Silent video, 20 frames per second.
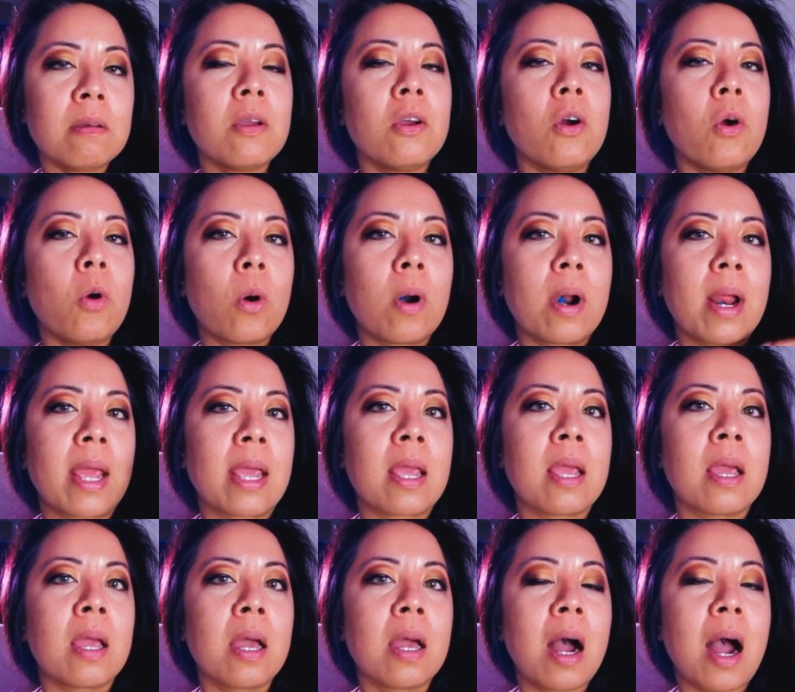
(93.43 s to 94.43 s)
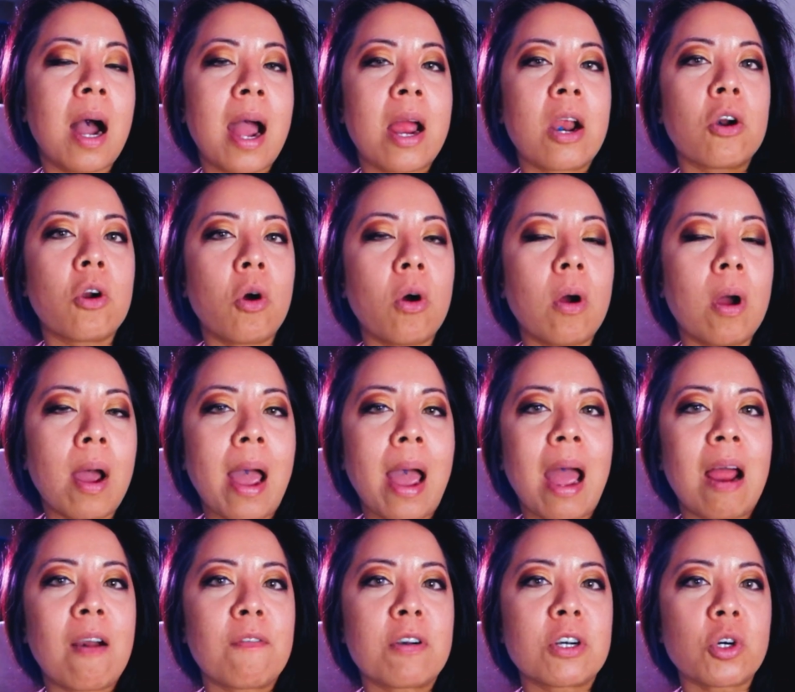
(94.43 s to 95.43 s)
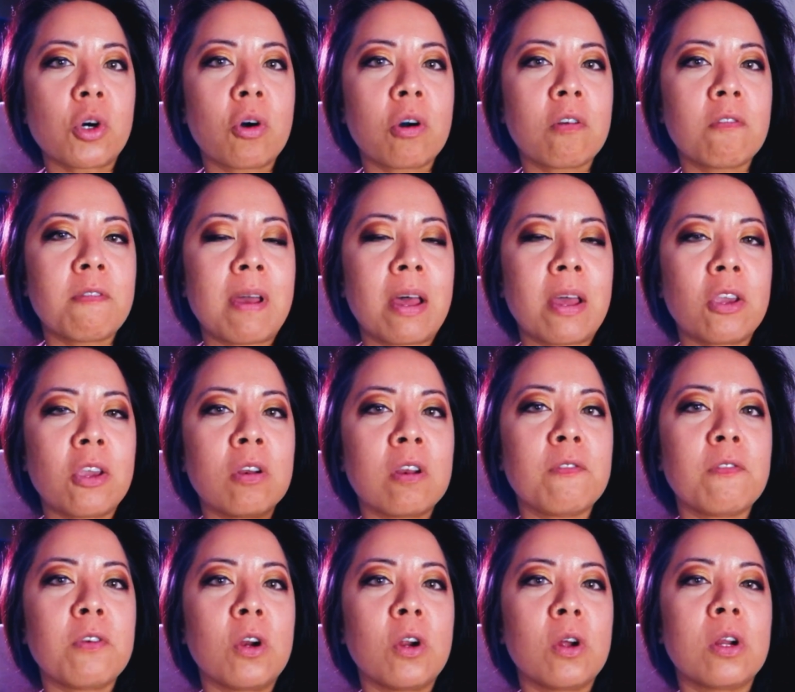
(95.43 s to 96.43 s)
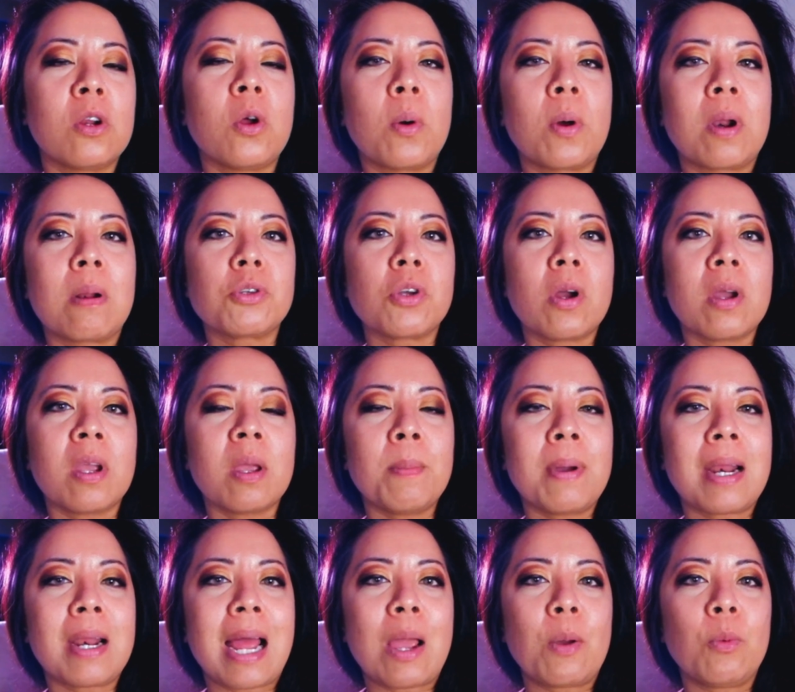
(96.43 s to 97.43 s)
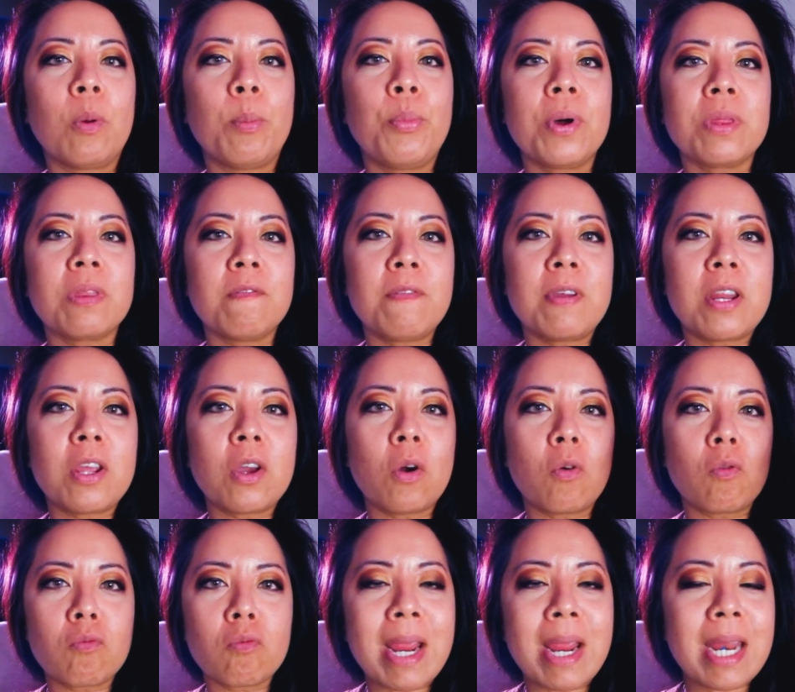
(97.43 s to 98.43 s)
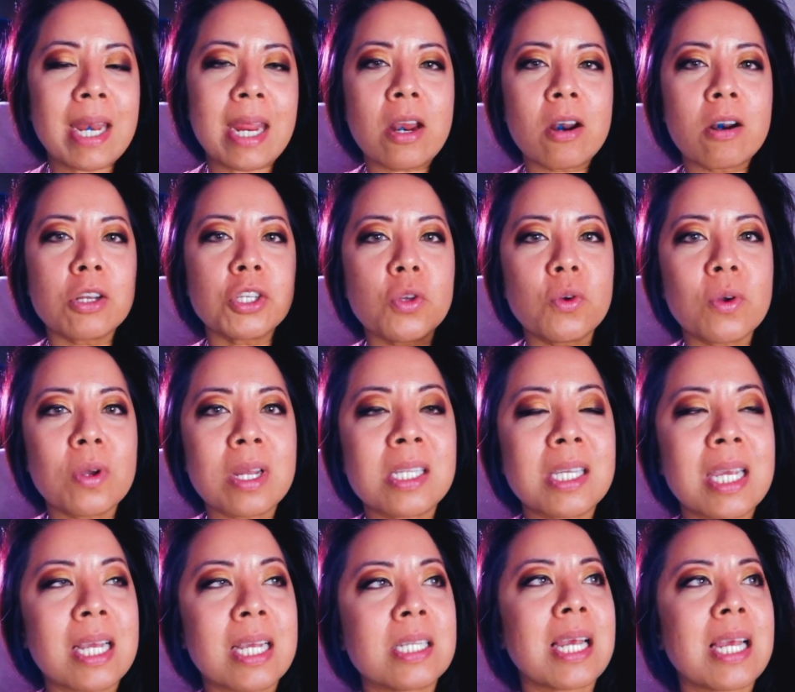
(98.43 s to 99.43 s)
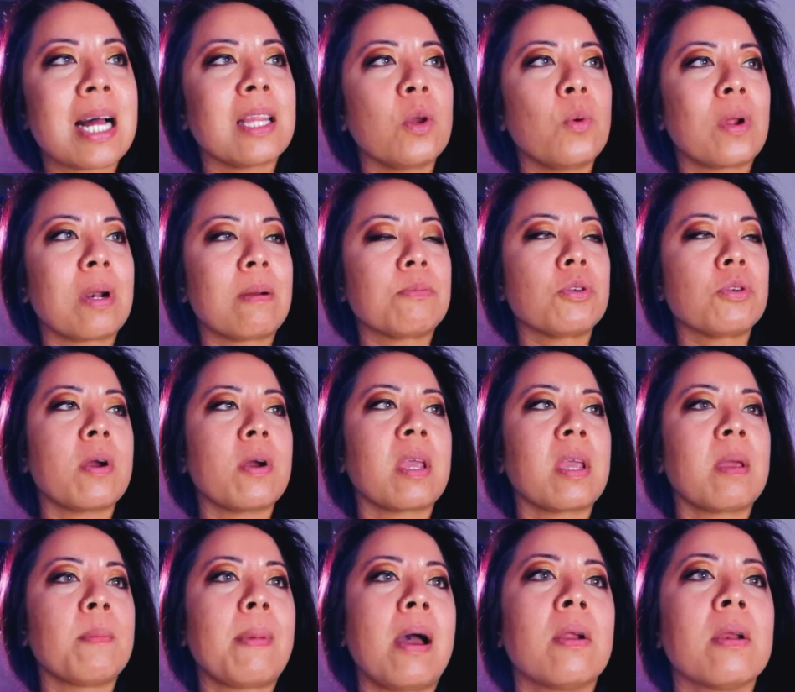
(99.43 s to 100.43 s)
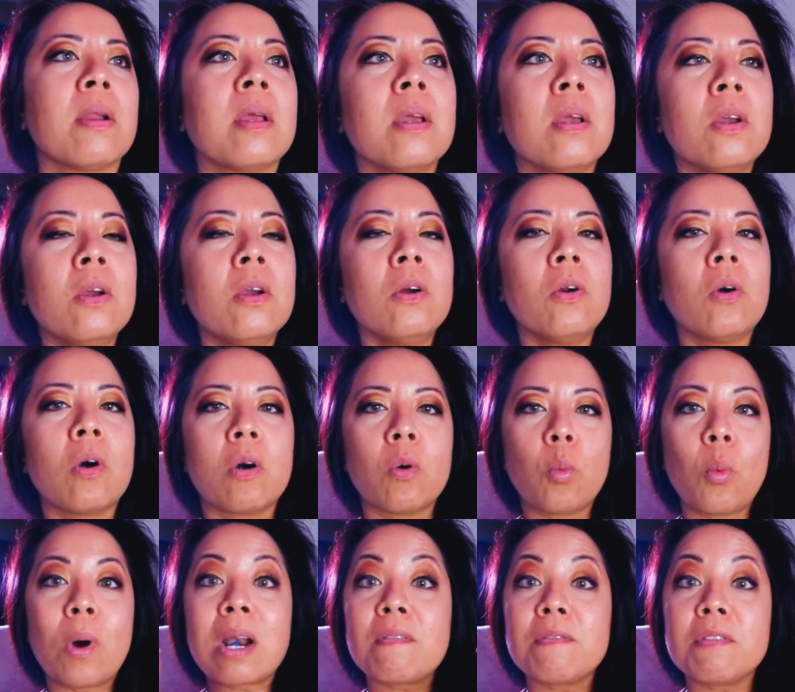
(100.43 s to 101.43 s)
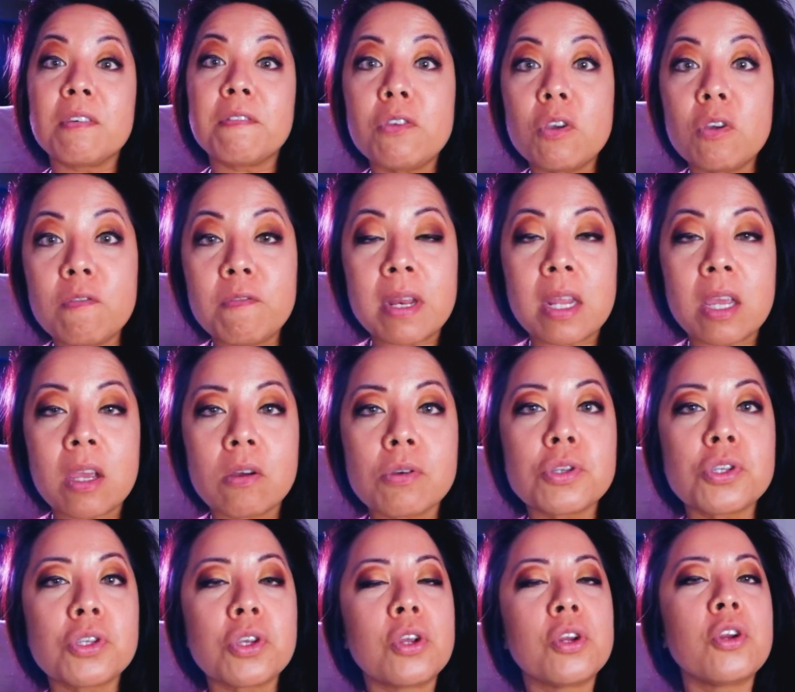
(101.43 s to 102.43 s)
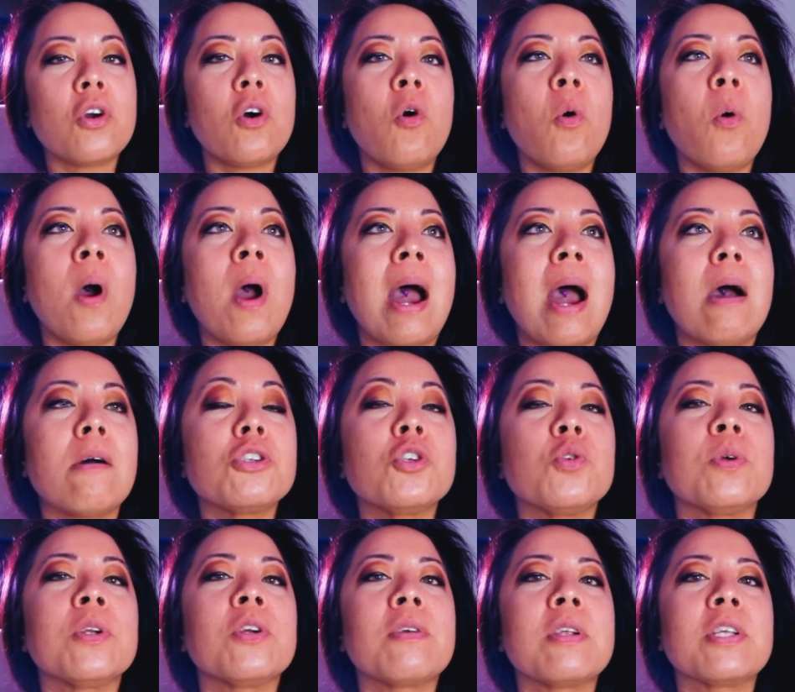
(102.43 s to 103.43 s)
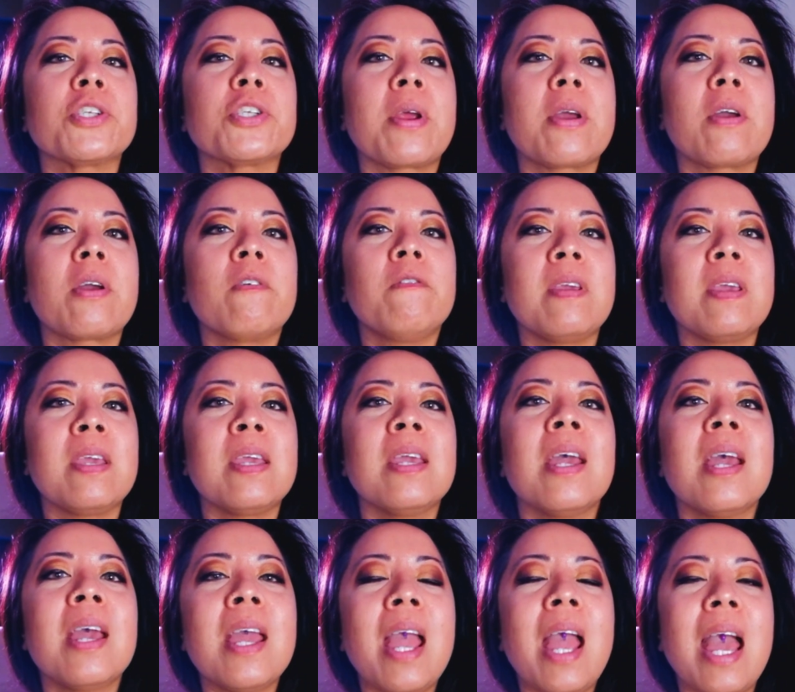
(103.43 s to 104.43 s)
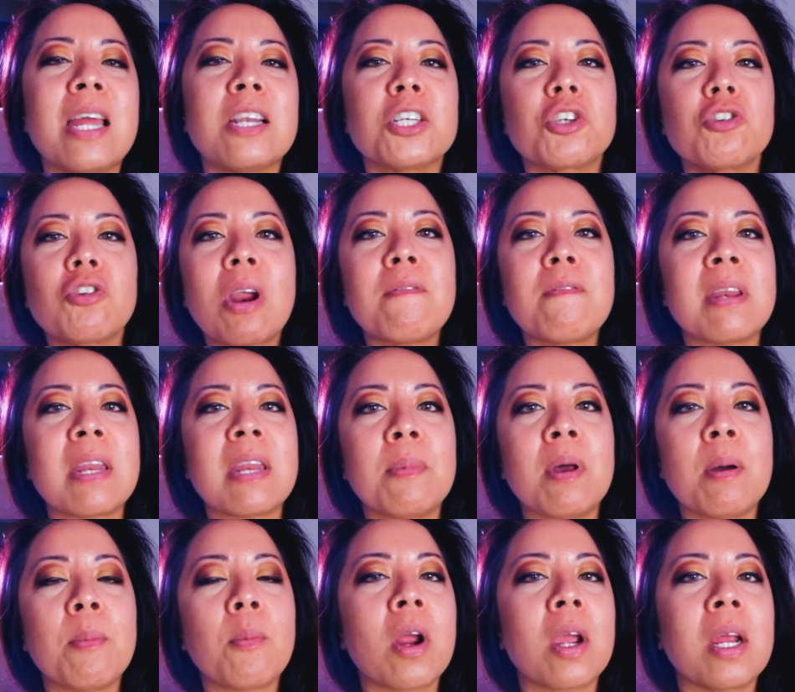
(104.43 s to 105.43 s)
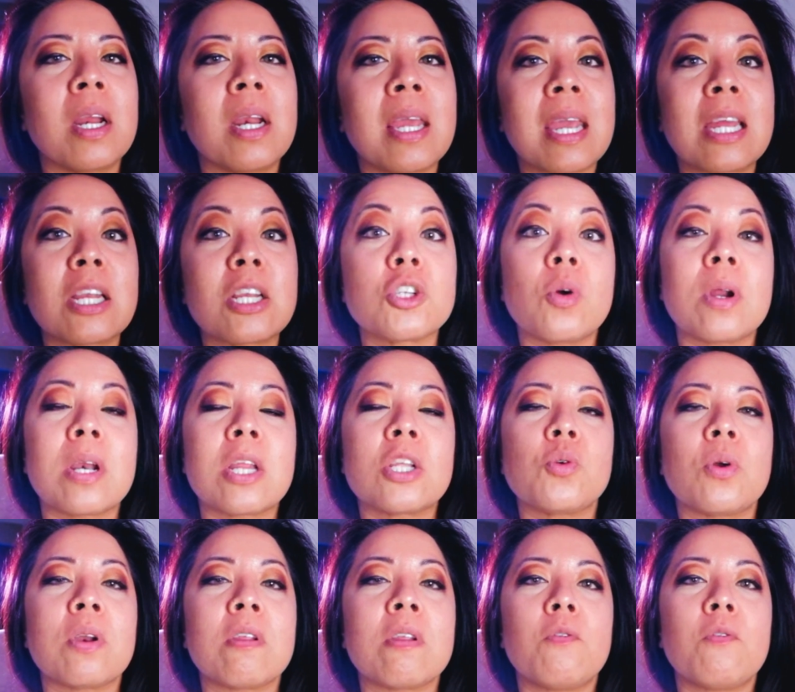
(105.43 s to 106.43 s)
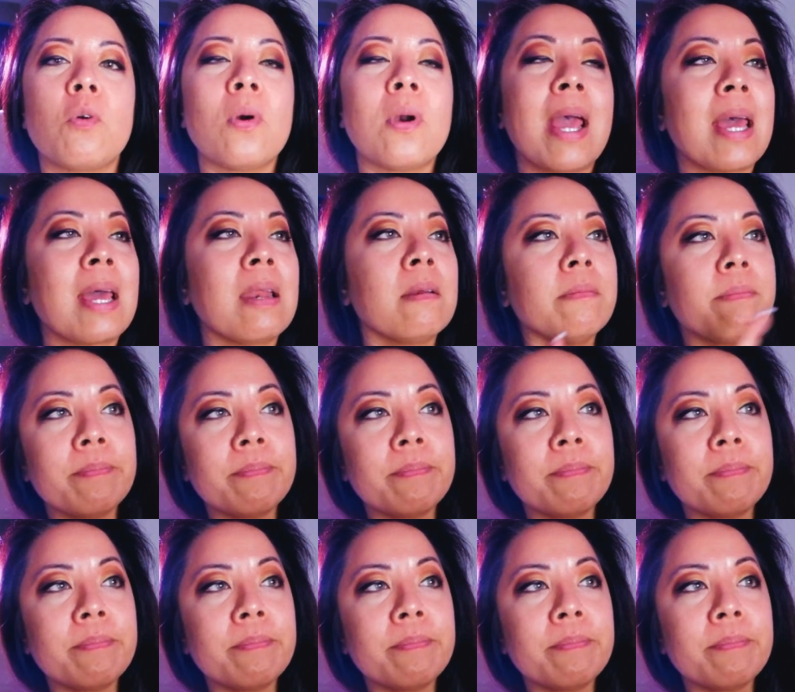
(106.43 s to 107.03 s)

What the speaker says: or a higher average order value. And if you don't know what I'm talking about, I will put the video right here so you can see exactly what I'm talking about, or one of the few videos so you know how to increase your AOV and strive in email marketing in 2024 and